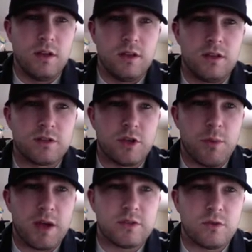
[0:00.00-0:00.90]
let's go
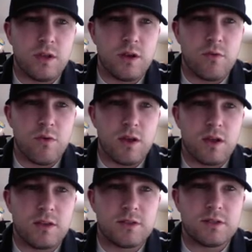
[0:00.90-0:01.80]
back to the
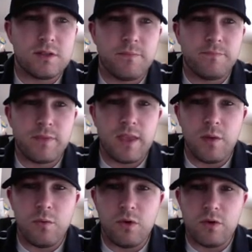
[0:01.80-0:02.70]
erase,
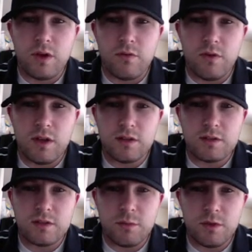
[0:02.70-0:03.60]
and we'll erase
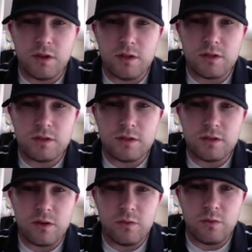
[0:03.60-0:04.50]
some of this. I
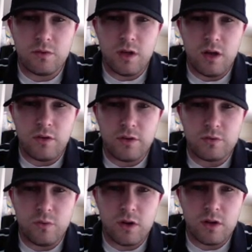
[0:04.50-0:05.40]
don't want all this
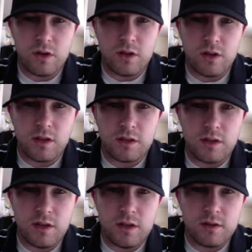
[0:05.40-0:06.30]
water done like
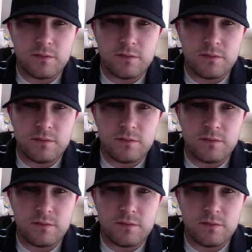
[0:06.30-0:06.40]
that.